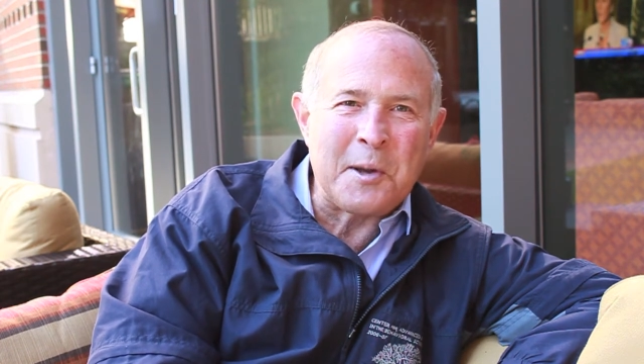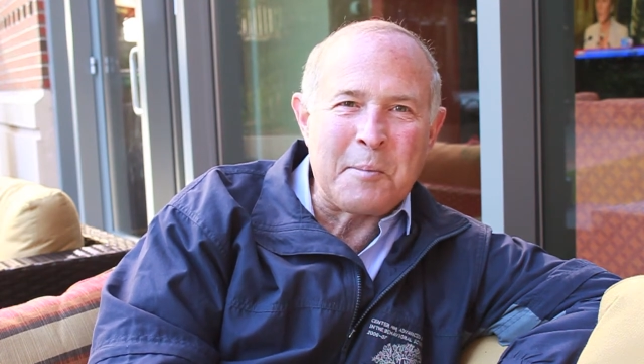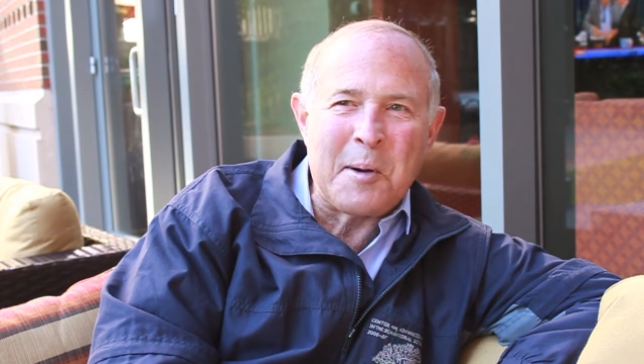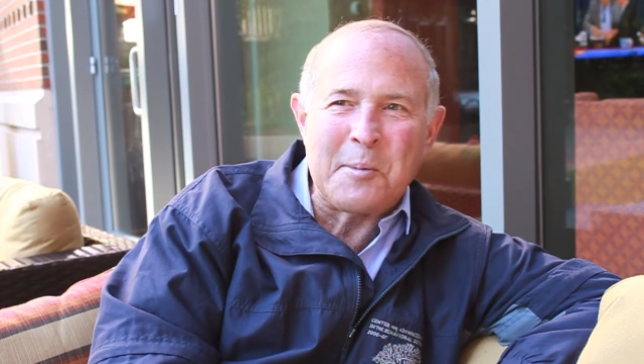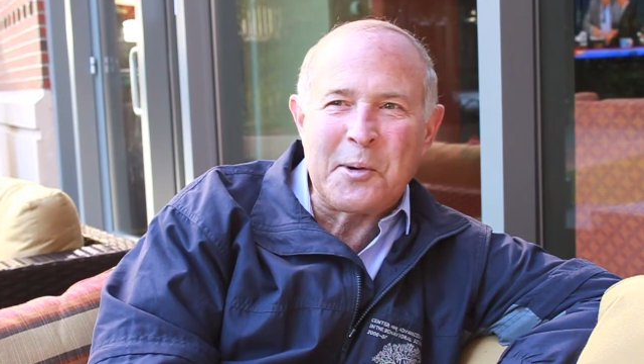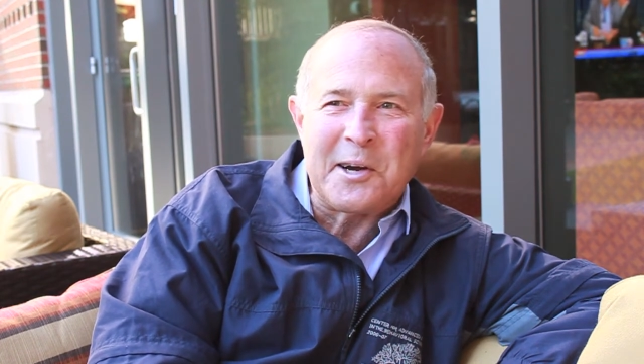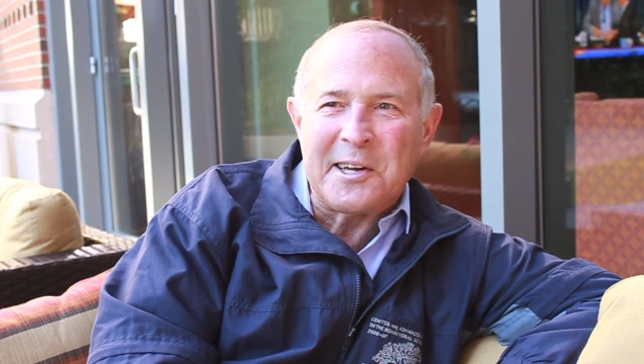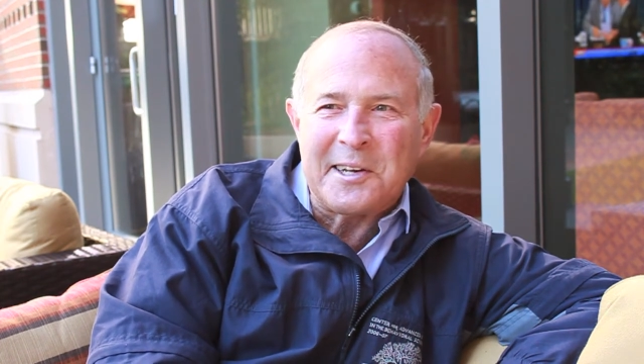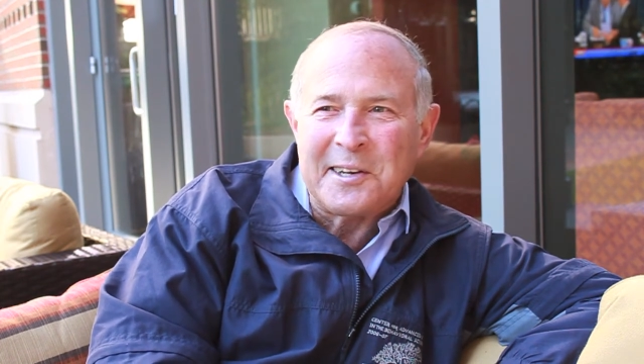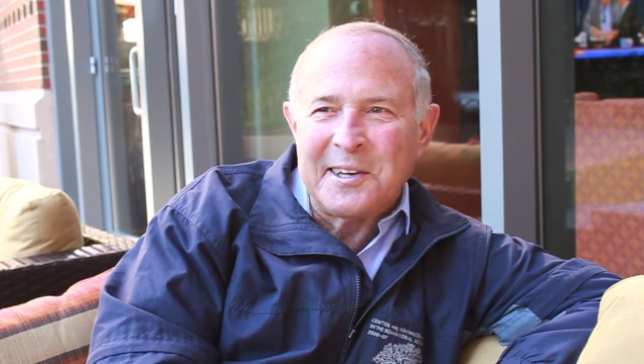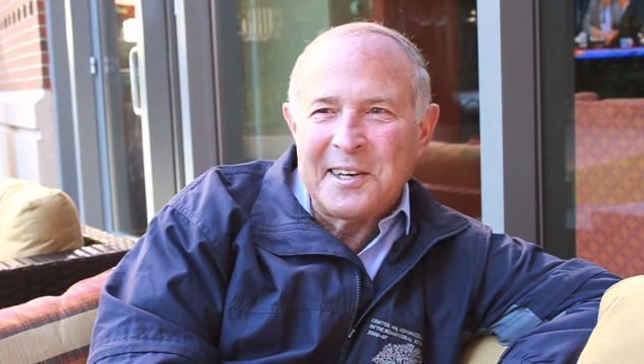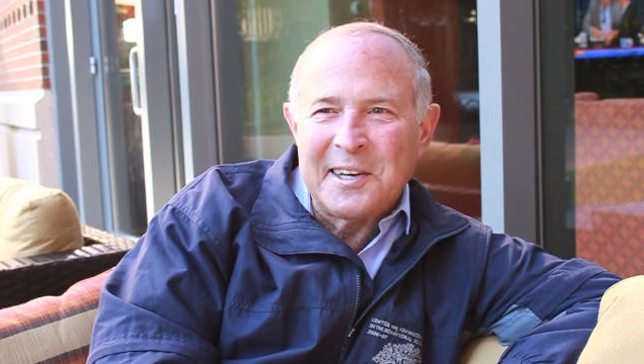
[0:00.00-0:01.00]
I remember reading
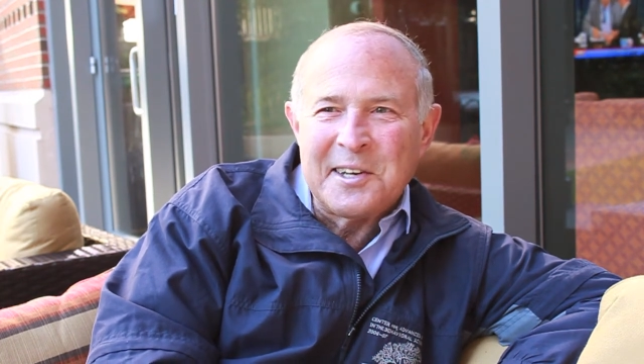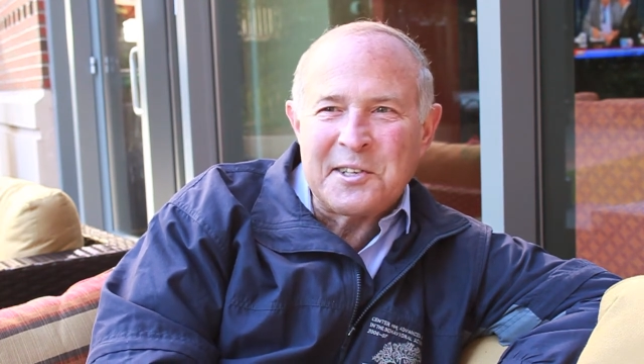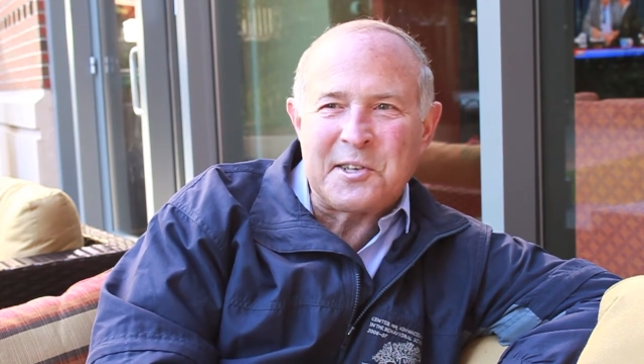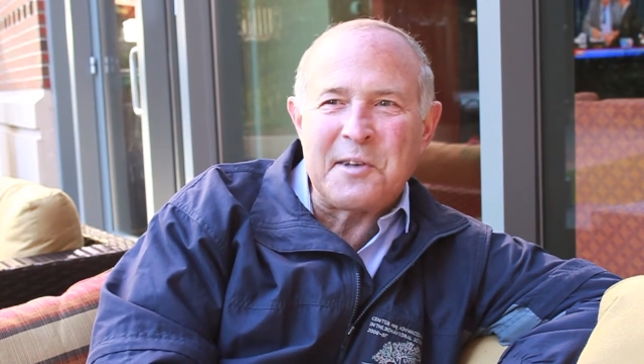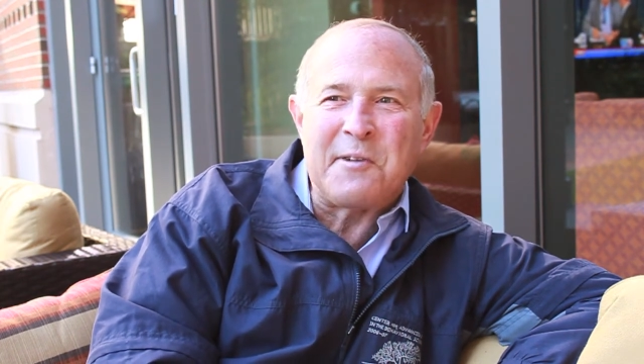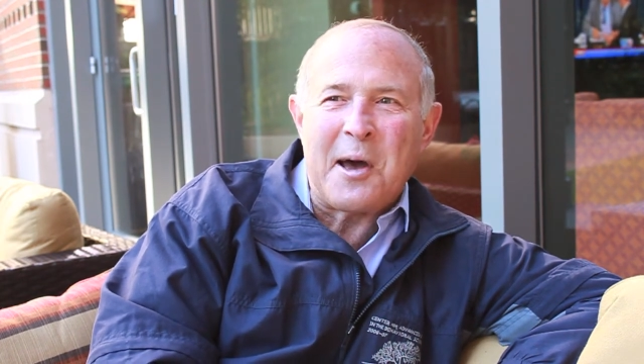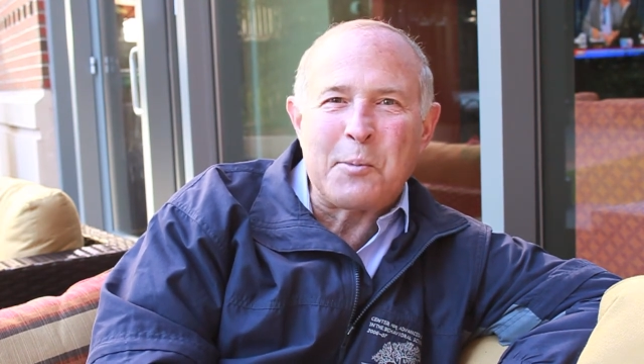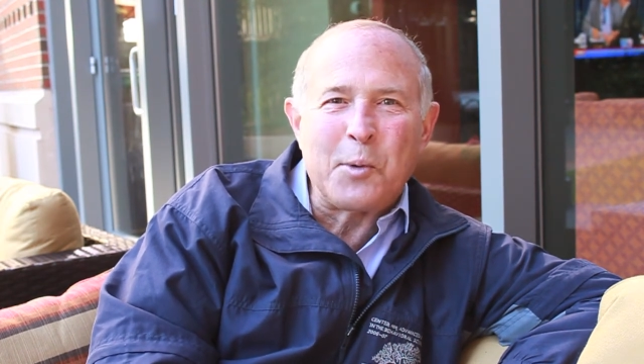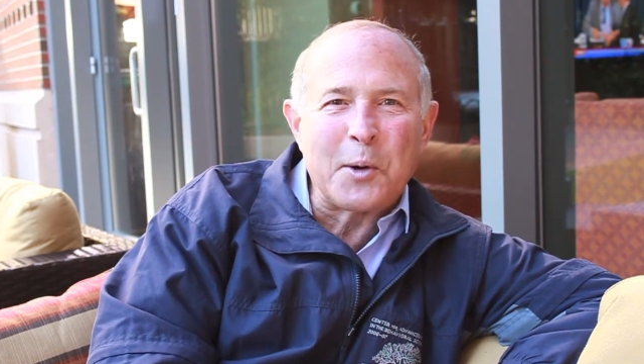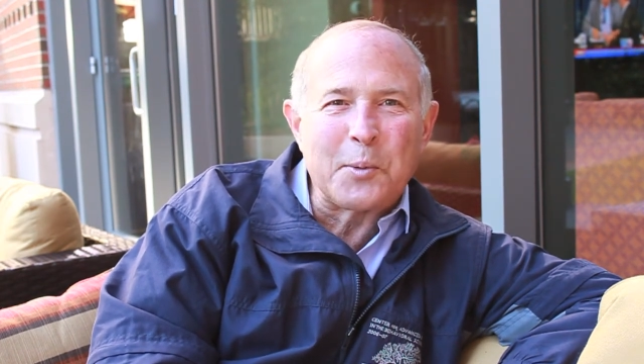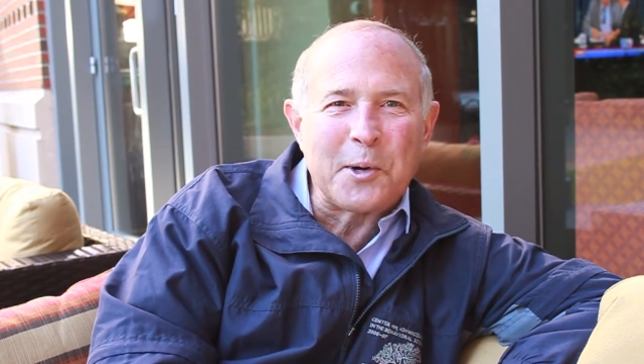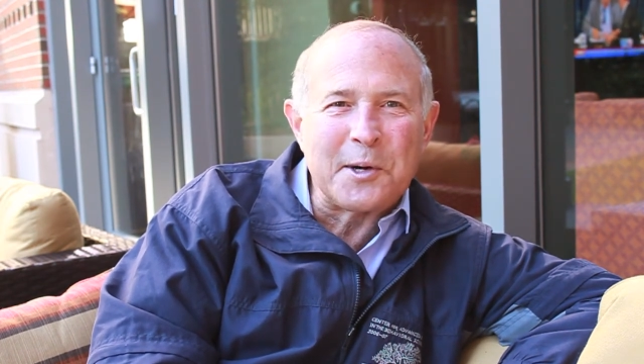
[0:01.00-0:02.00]
C. Vann
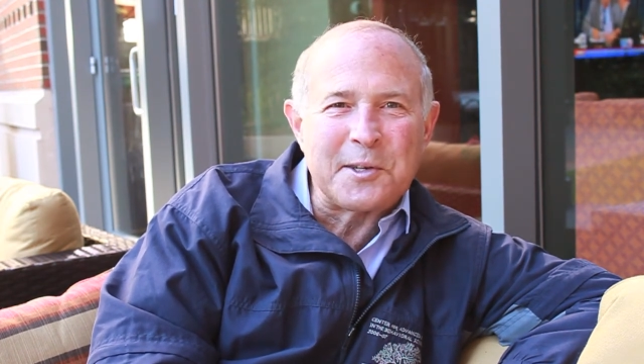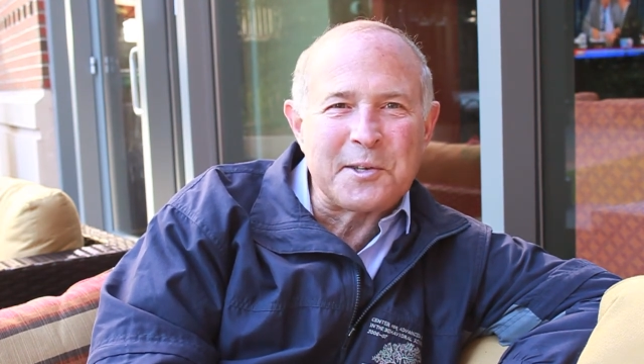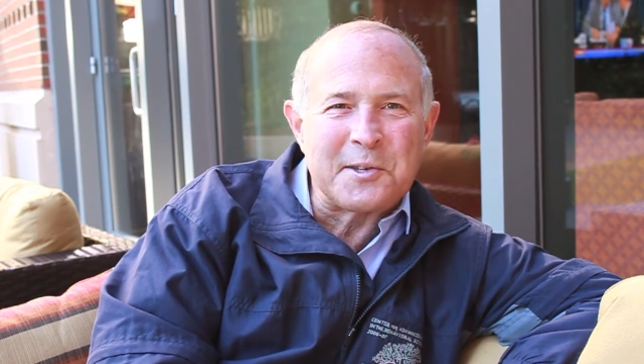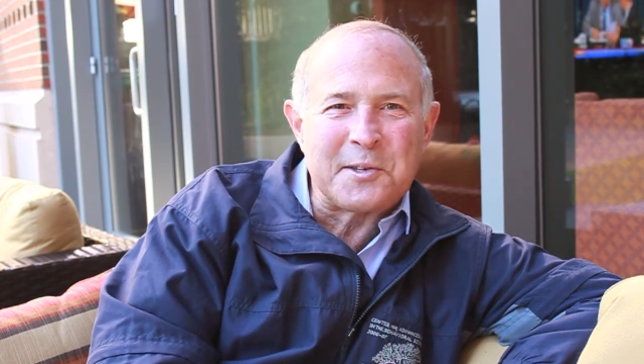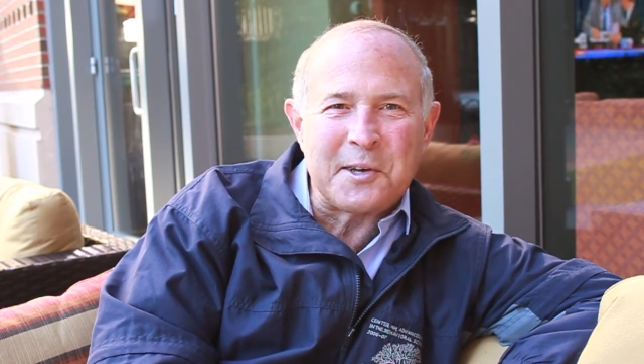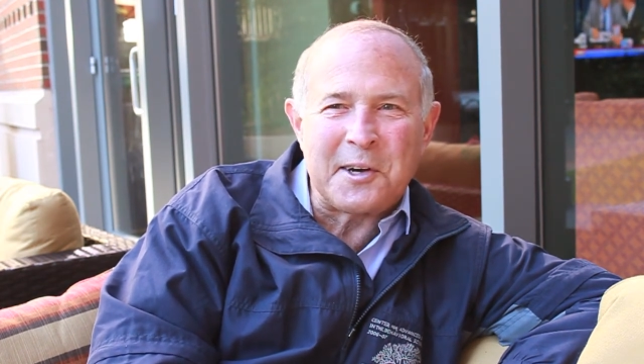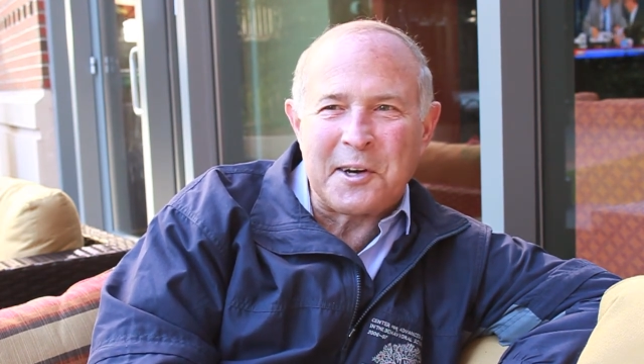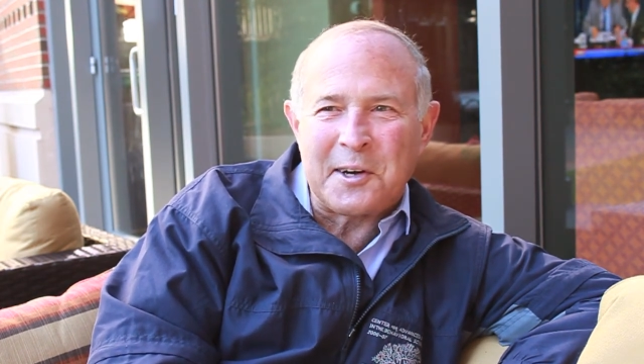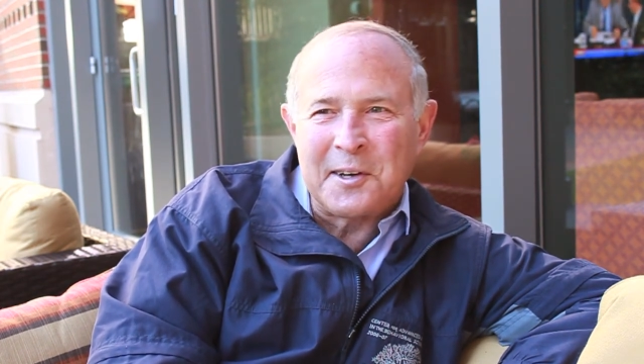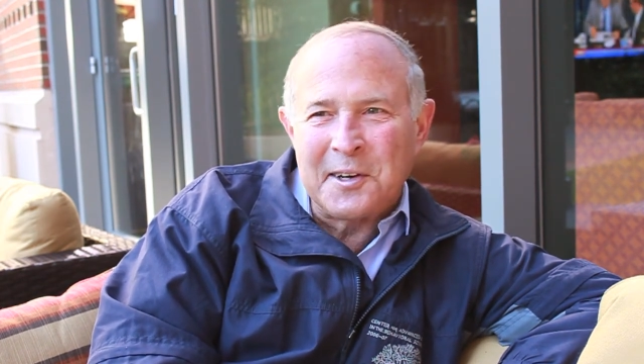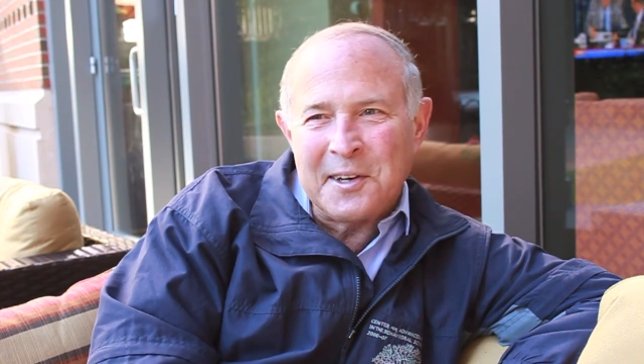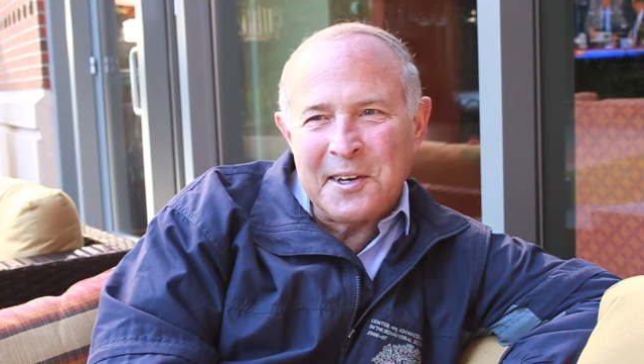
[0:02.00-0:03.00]
Woodward's a